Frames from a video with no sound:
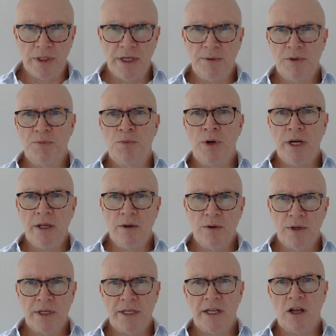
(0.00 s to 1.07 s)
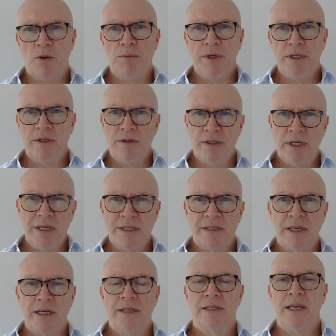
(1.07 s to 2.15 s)
It was pretty good, it helped me do these
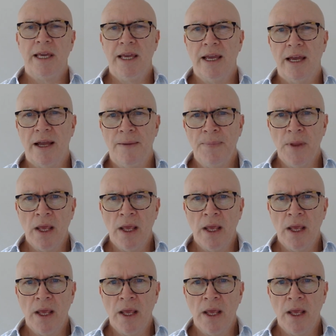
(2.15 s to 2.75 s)
things here.